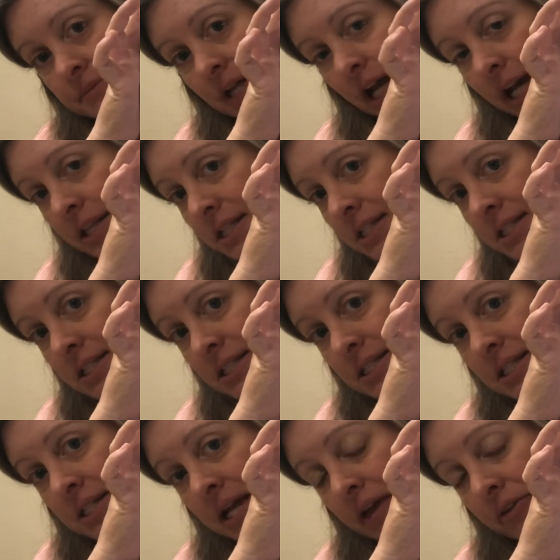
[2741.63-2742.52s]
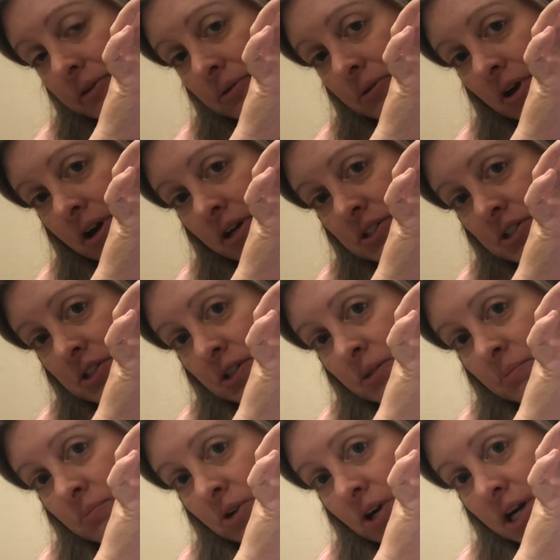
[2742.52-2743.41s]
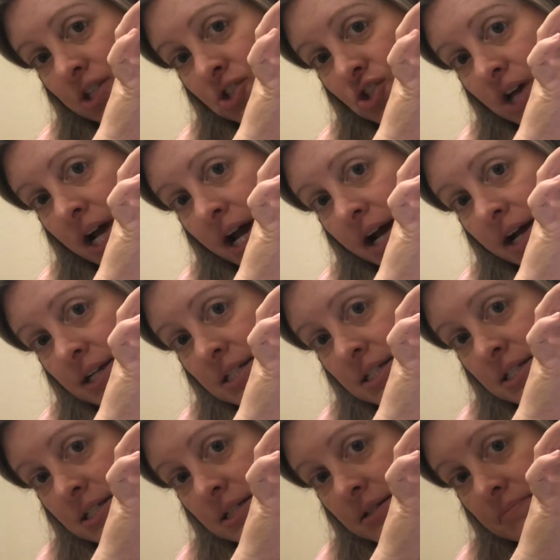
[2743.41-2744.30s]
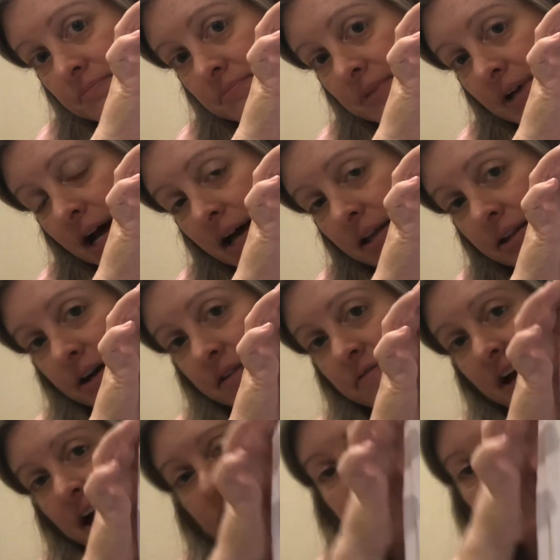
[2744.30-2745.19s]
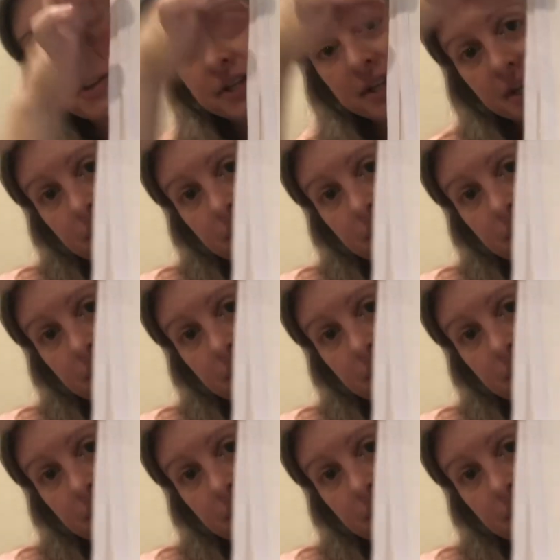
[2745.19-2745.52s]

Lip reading: and this is another long-term project. I love everything